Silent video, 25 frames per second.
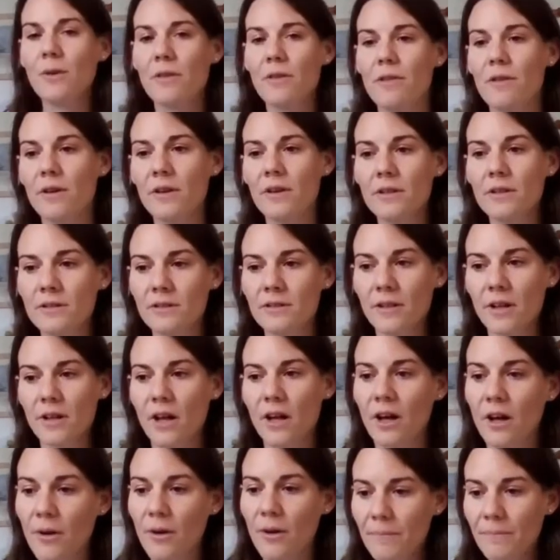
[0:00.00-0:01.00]
with us
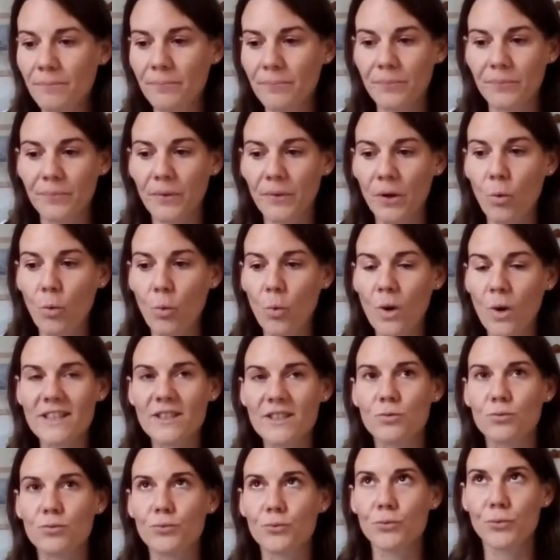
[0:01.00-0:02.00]

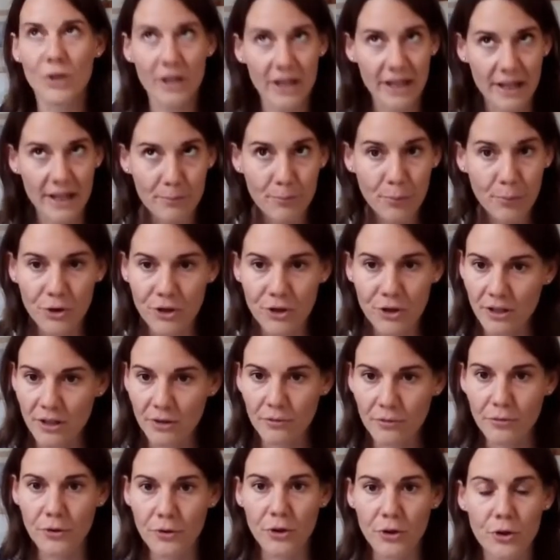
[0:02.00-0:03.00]
what's really
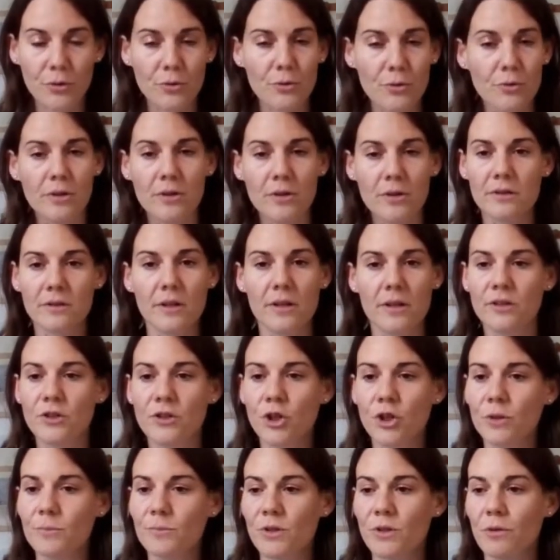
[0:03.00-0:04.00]
important for you in
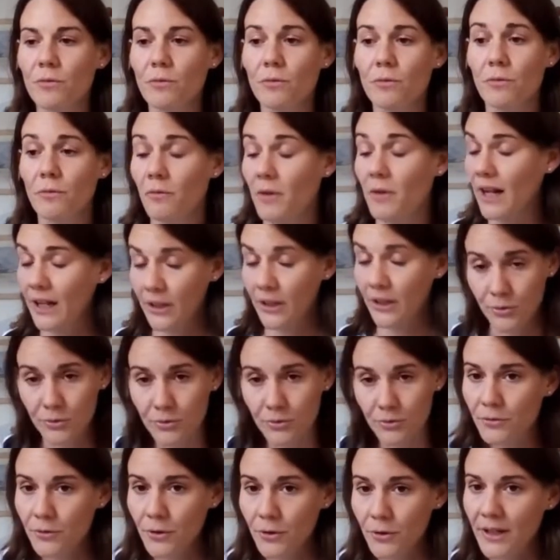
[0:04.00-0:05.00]
terms of
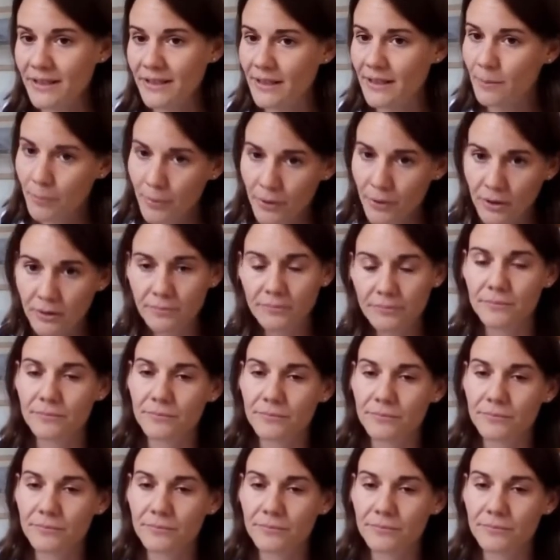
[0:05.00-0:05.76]
values, for example?